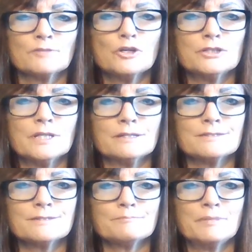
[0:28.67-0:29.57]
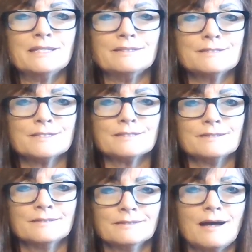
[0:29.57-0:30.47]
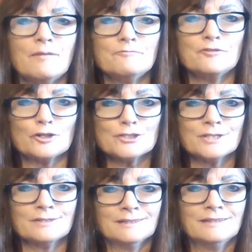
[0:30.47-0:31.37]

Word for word: goodness, peace, comfort,